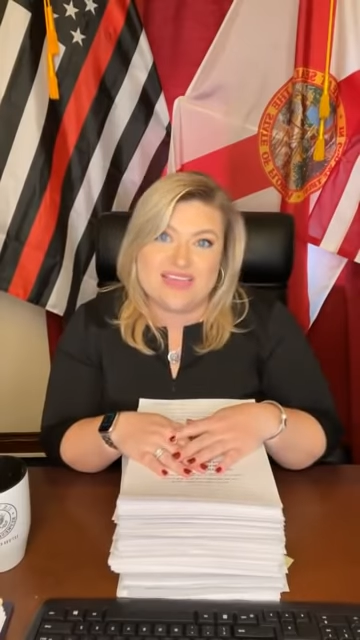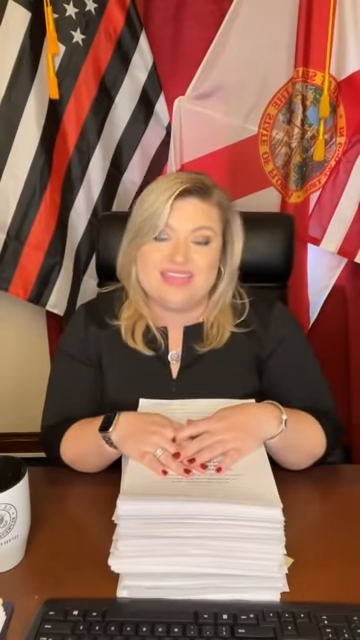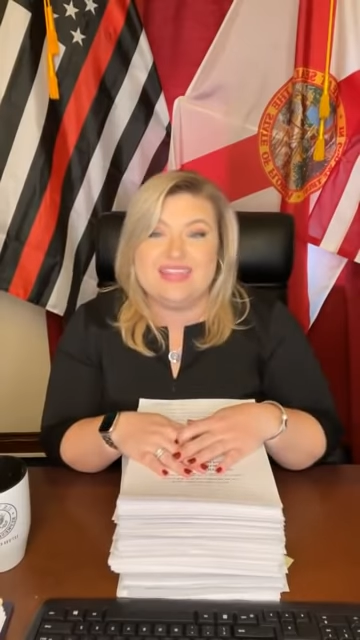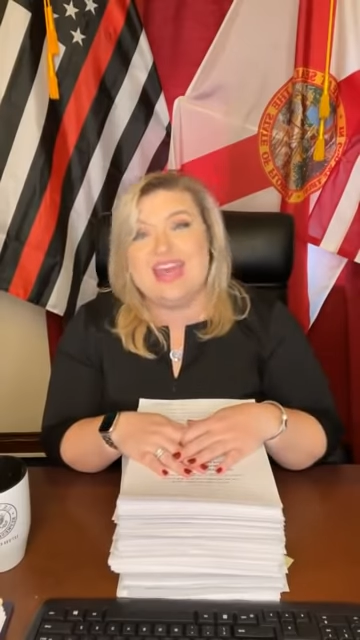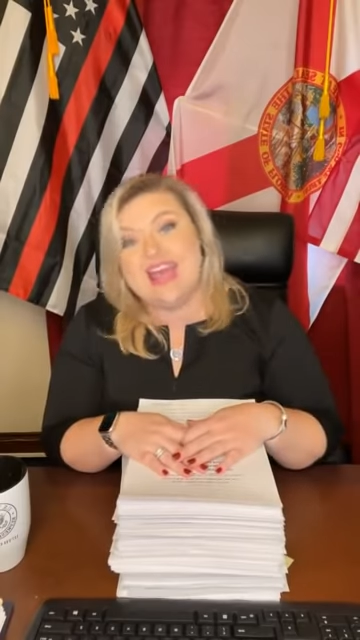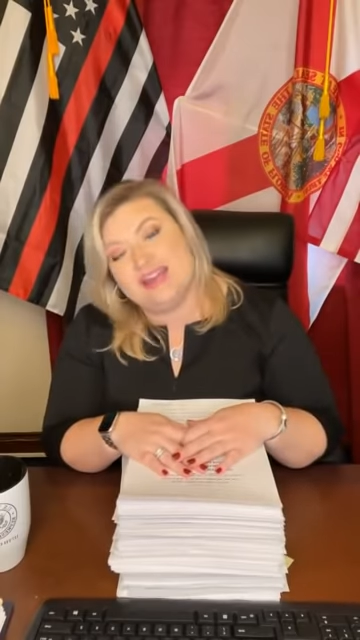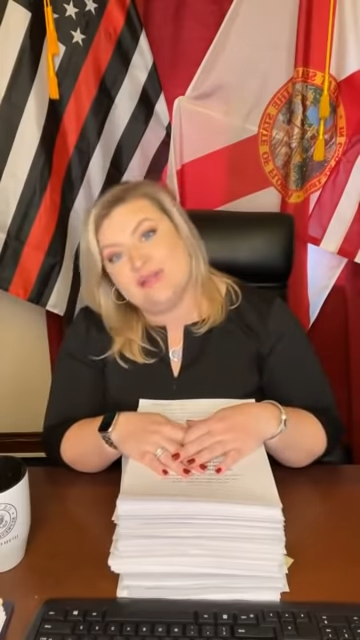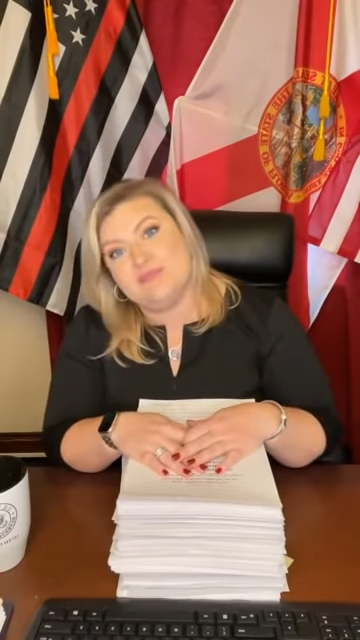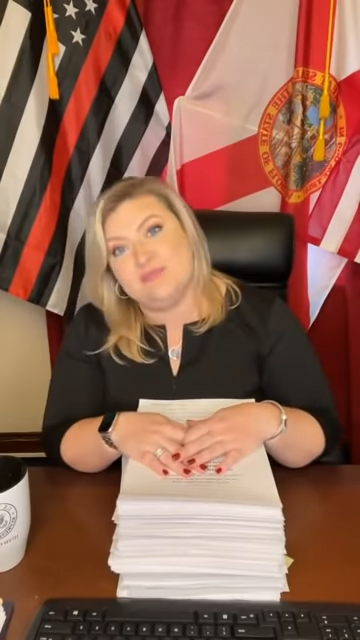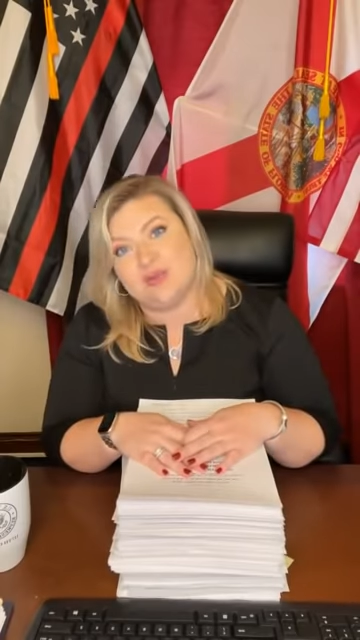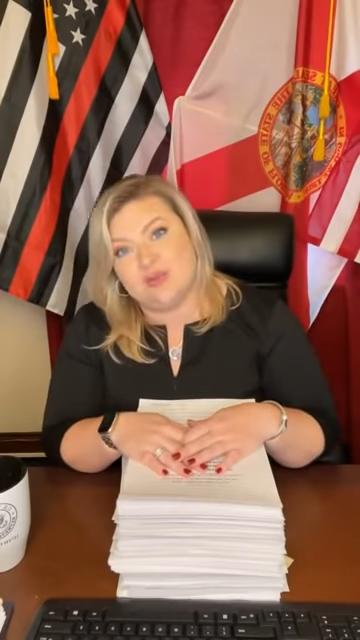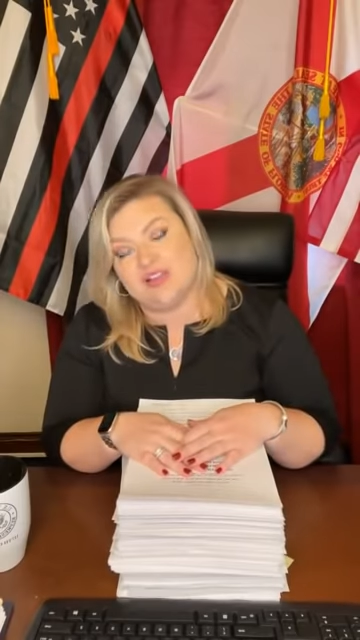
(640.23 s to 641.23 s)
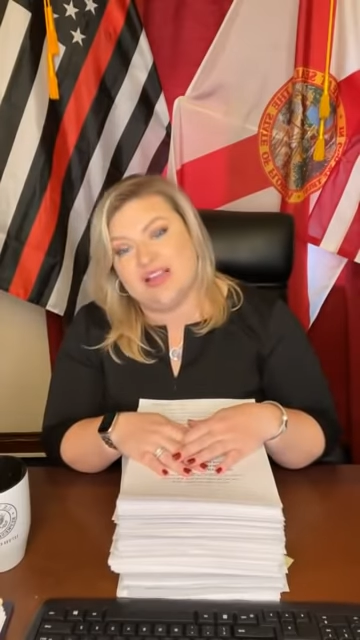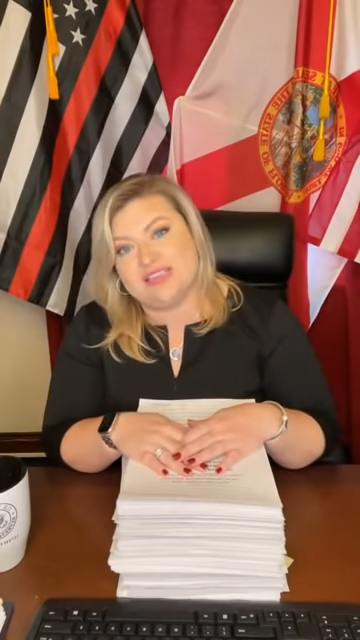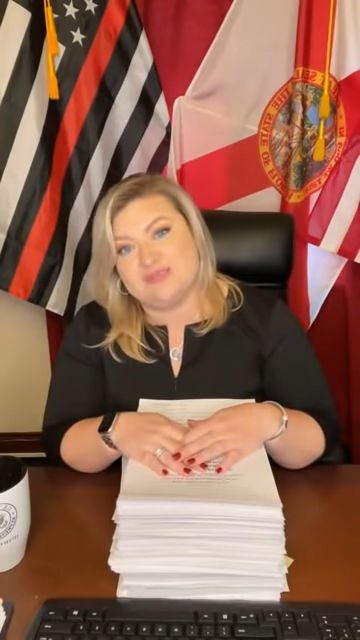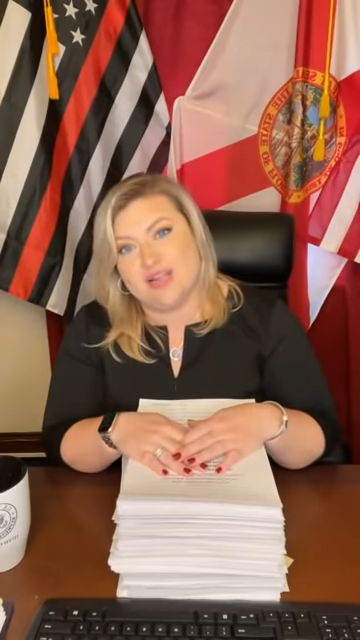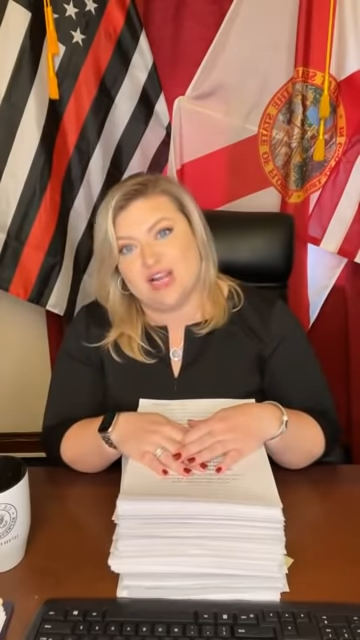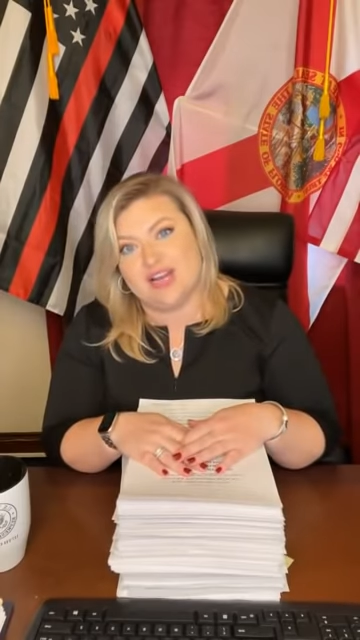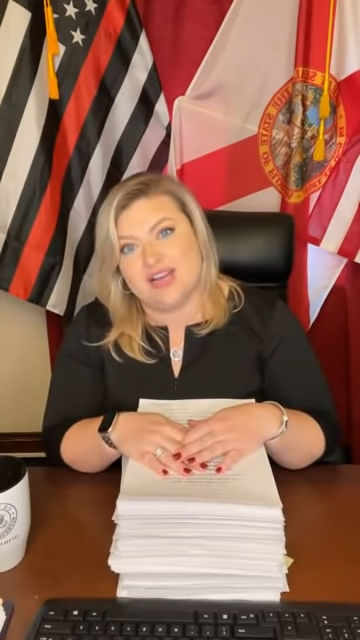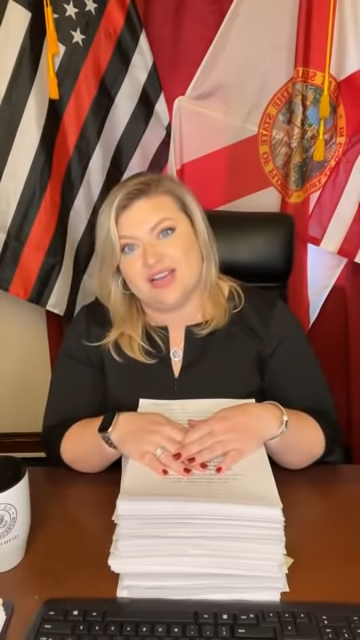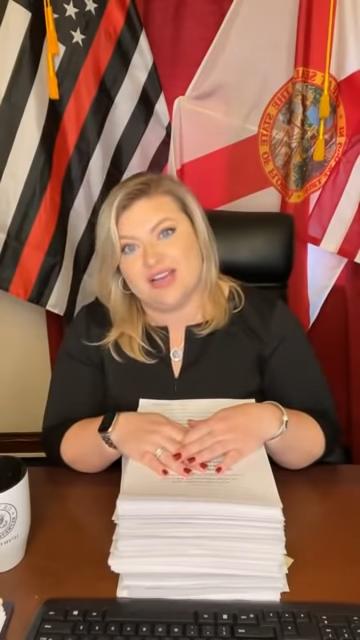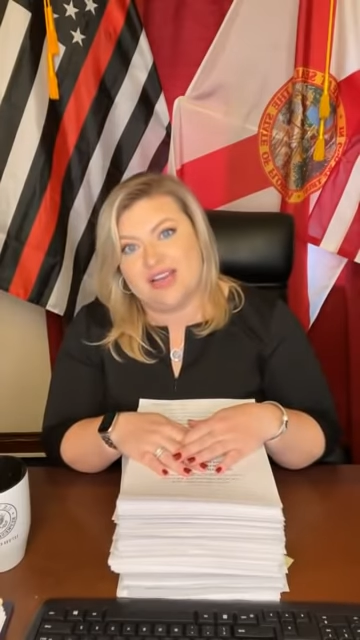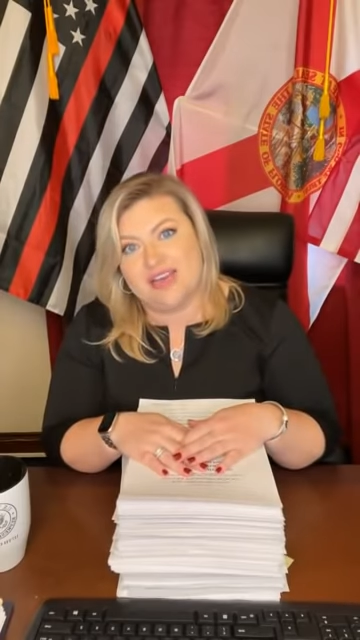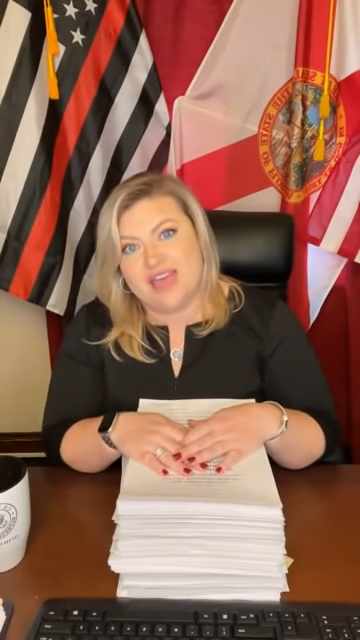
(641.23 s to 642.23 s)
than middle class America.
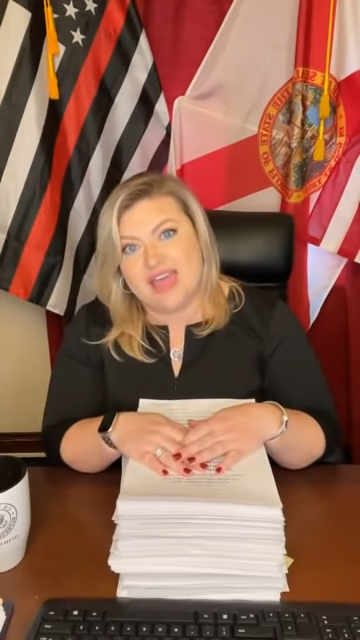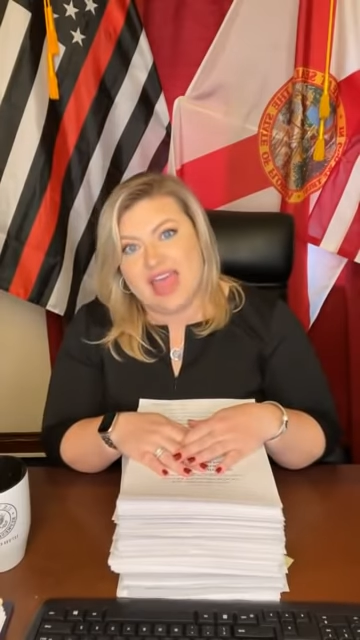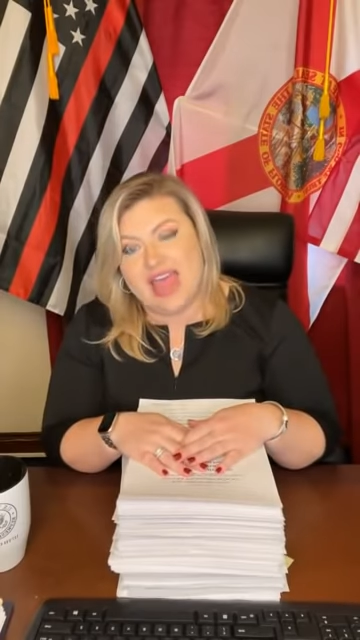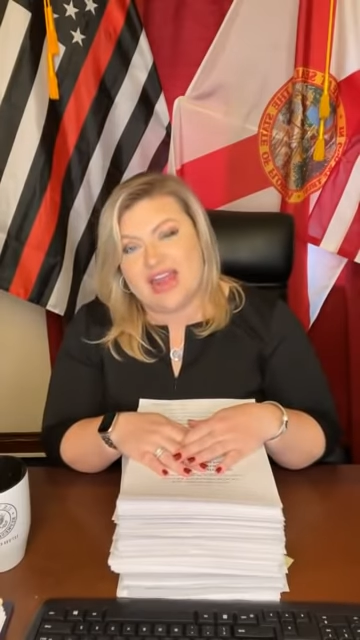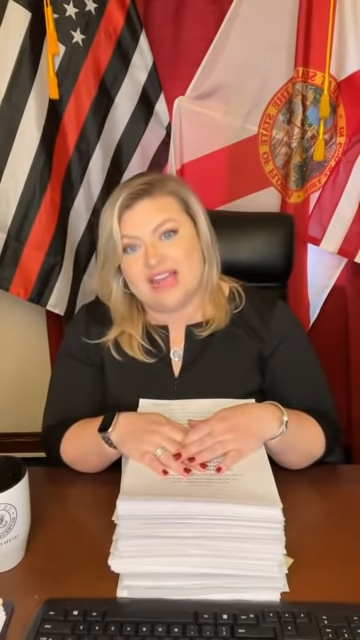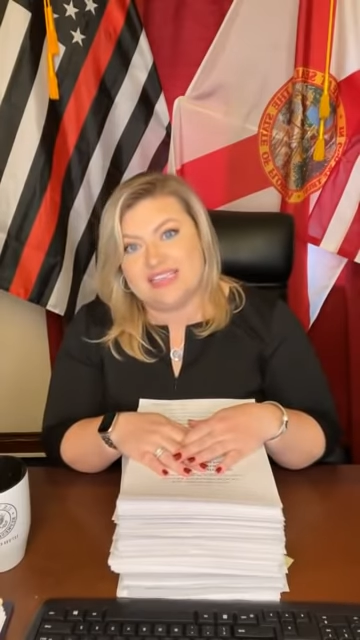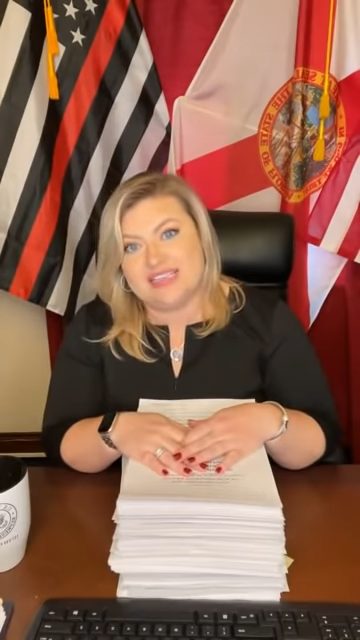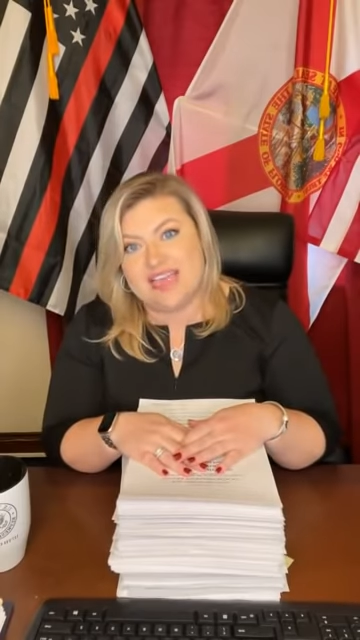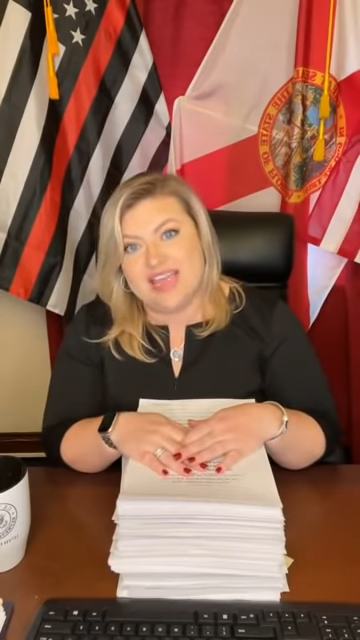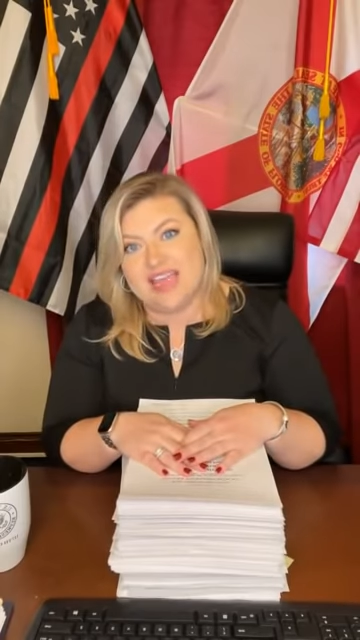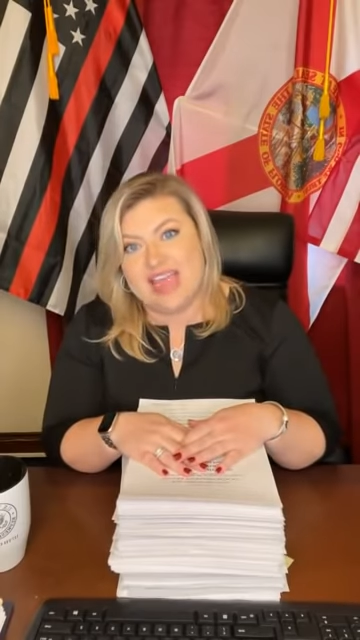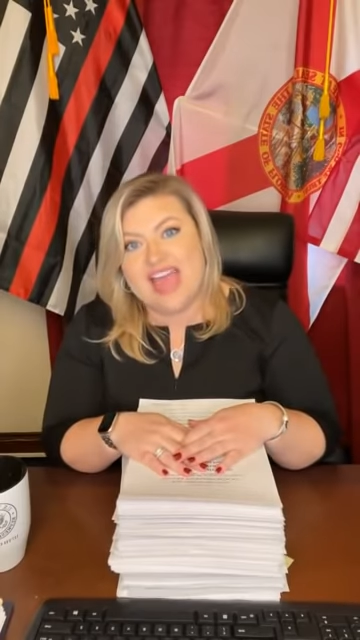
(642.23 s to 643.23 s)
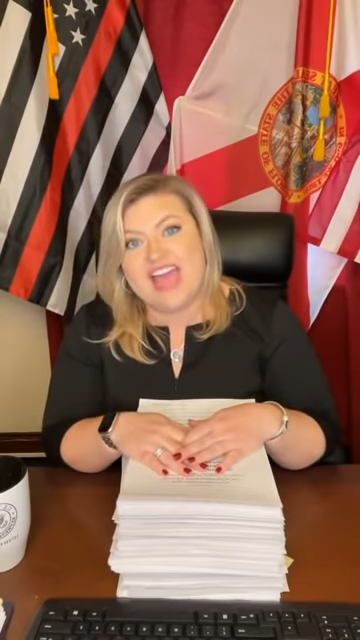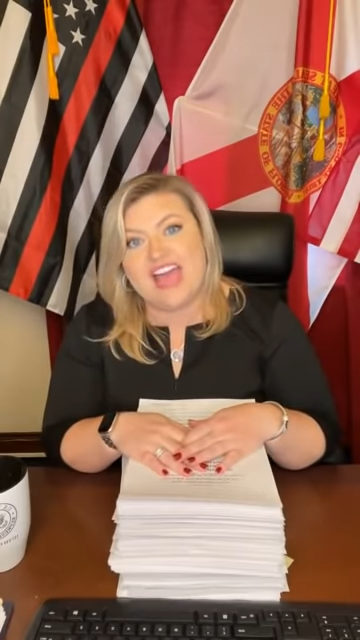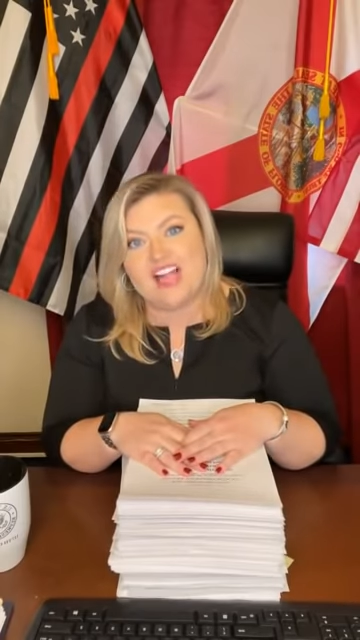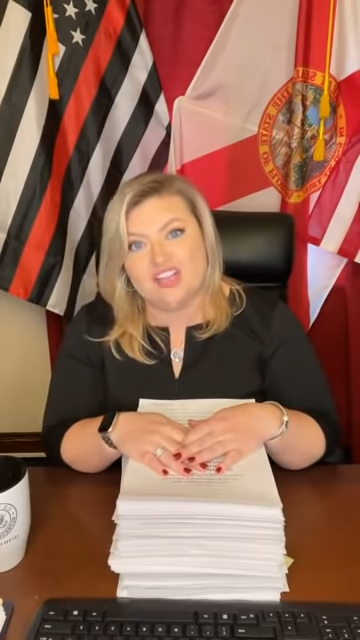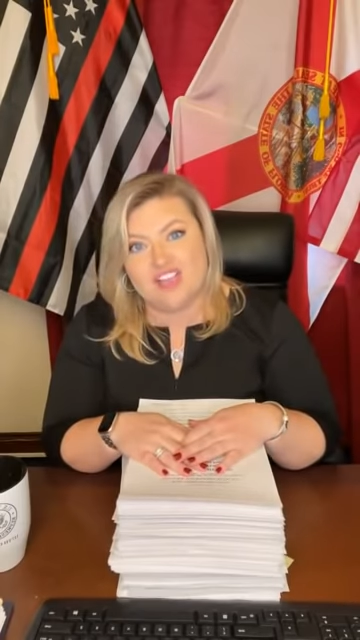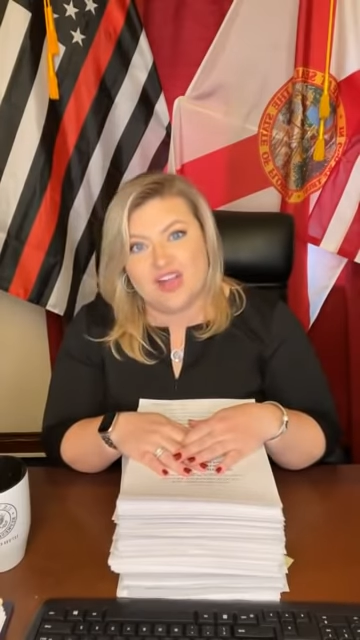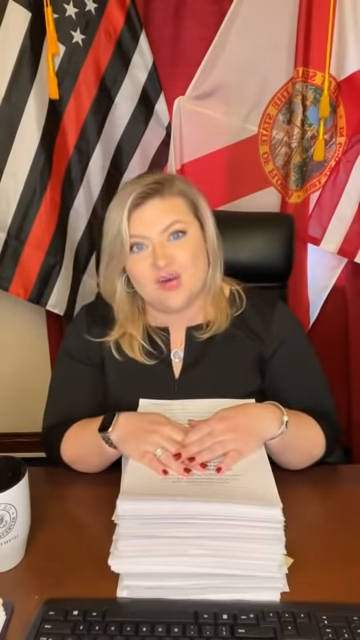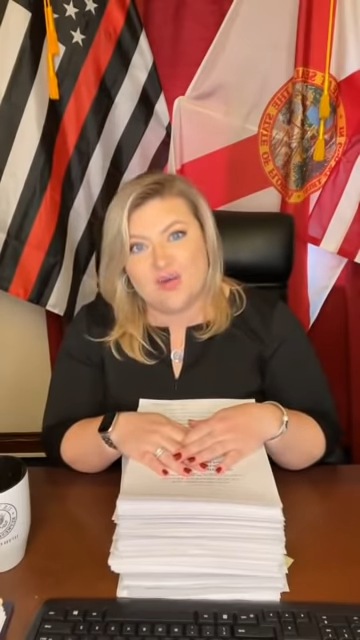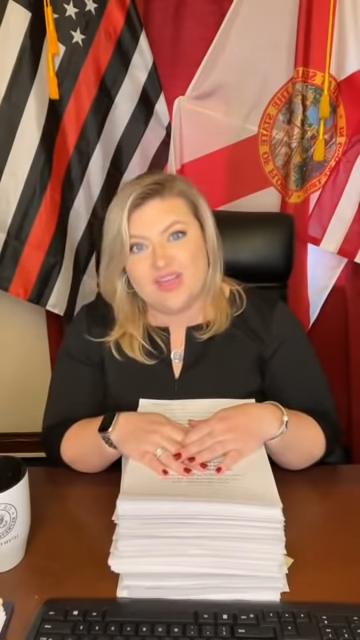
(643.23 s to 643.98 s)
And I say, hell no.